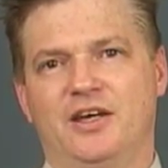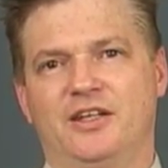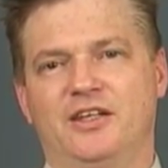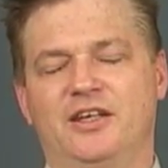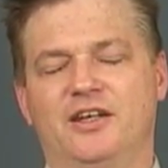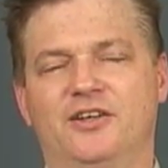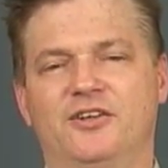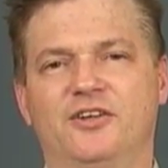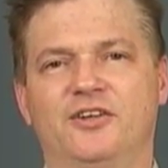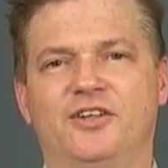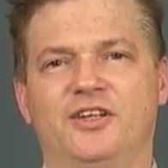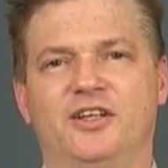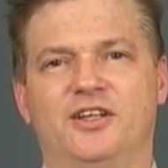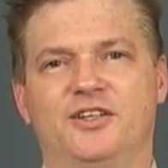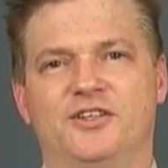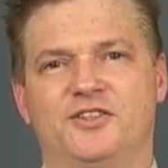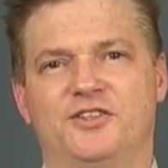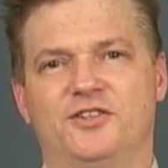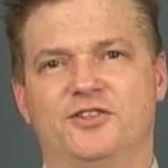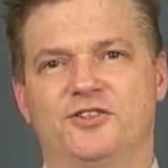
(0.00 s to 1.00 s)
The other thing
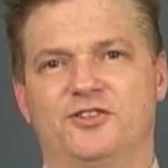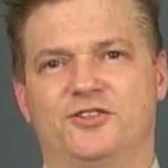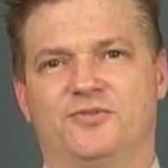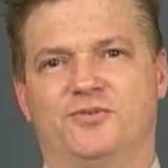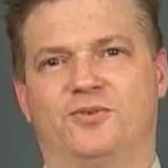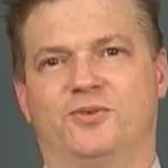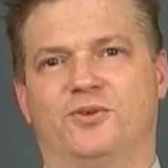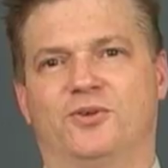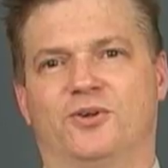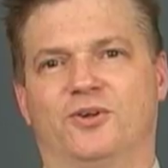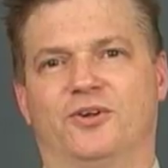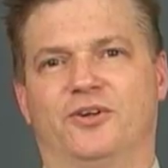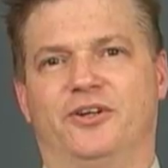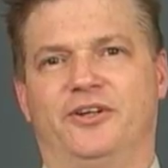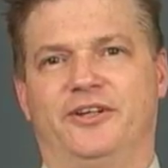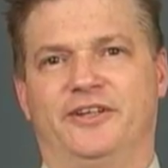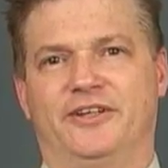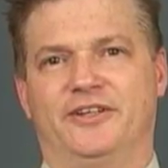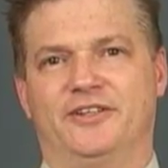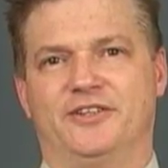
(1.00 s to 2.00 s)
it's used for
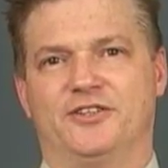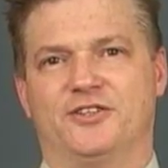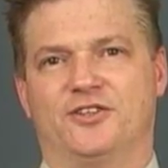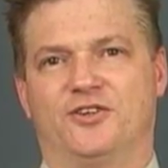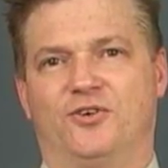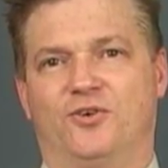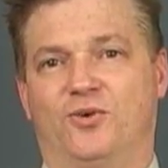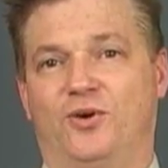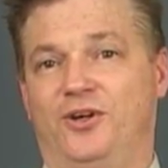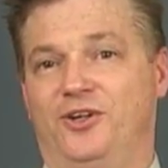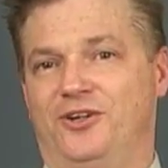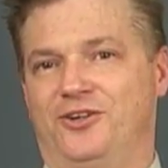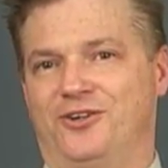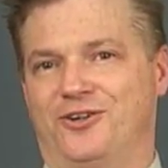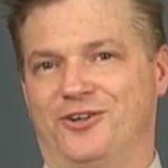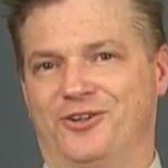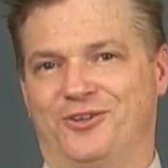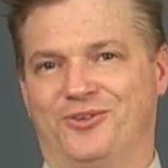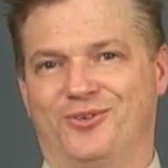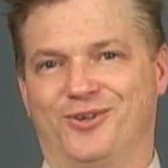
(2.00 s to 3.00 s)
is credit
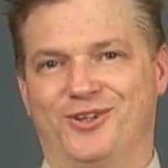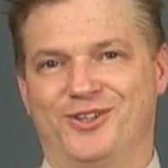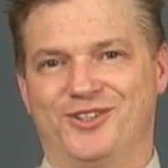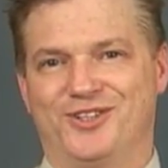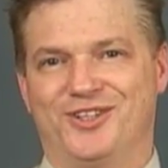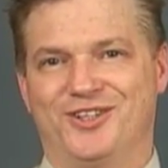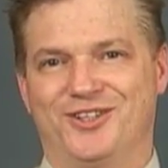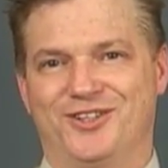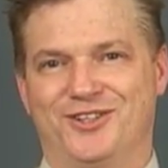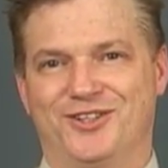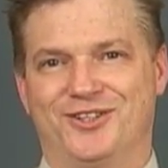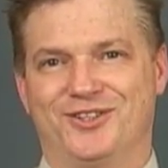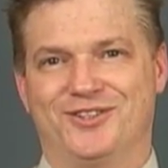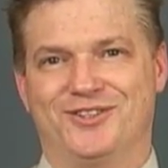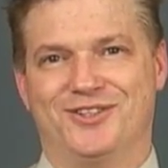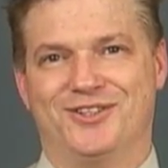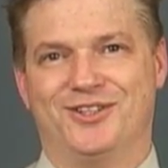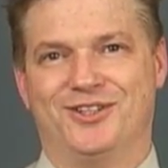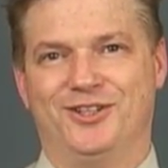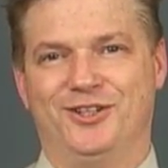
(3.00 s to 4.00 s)

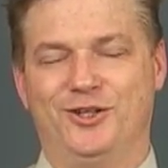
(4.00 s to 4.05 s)
authorizations.